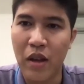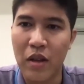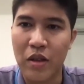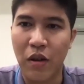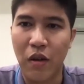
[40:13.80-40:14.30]

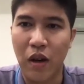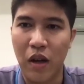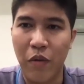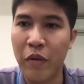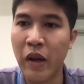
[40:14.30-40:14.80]
So
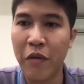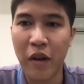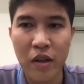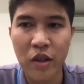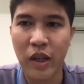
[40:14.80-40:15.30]
we will
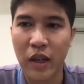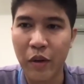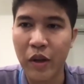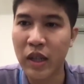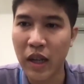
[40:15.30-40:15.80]
definitely
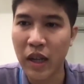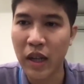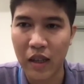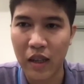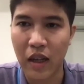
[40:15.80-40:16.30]
reshare
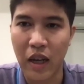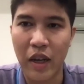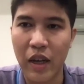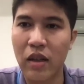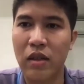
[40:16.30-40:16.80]
that
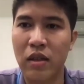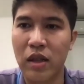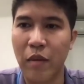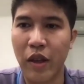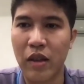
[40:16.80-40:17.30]
any
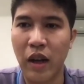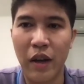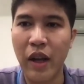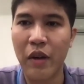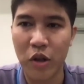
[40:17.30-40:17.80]

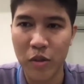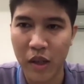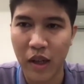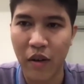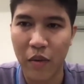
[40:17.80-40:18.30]
document
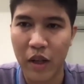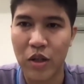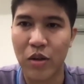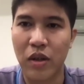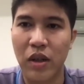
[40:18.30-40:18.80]
that relevant
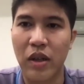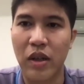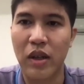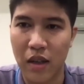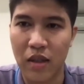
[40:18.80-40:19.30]
to the
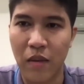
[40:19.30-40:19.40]
design.